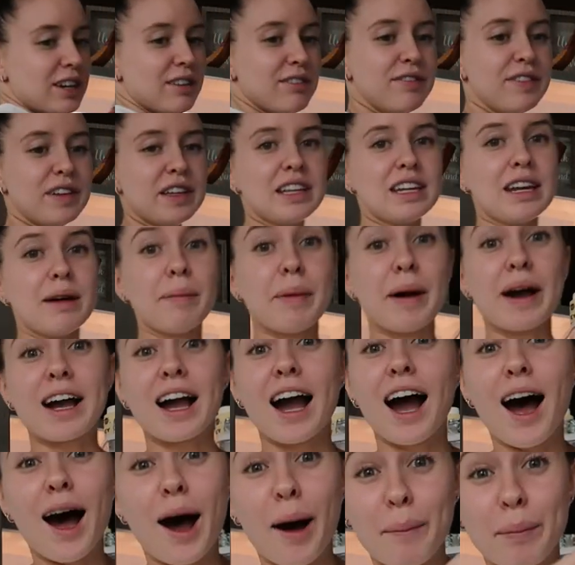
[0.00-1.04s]
try to fill it up a
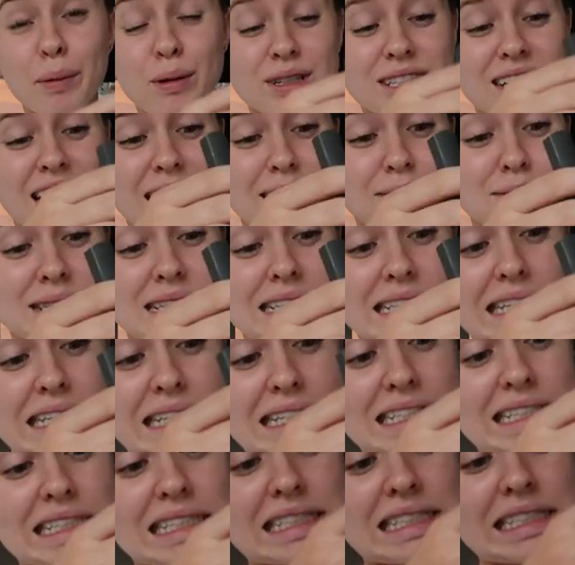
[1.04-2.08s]
couple times a
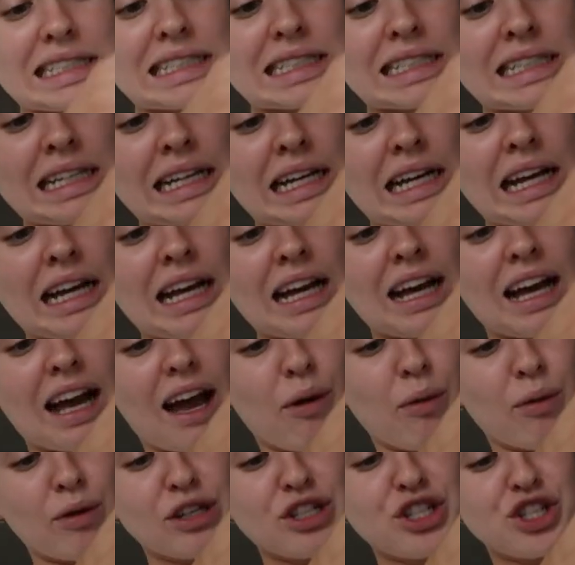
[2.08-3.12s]
day.
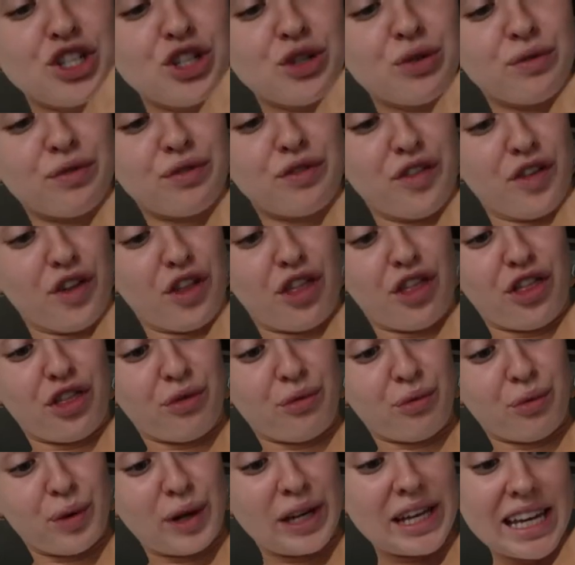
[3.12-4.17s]
I want to shoot for
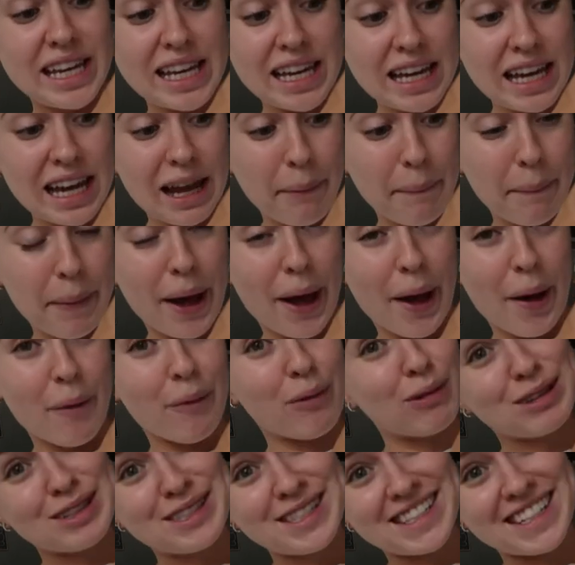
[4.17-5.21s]
3, but
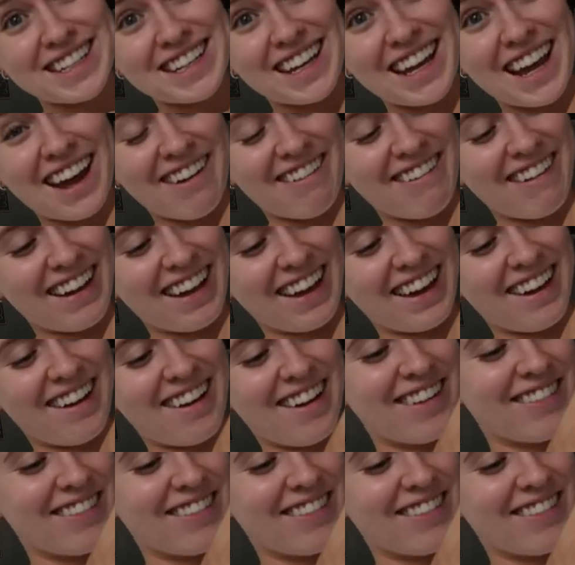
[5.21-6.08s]
we'll see how I get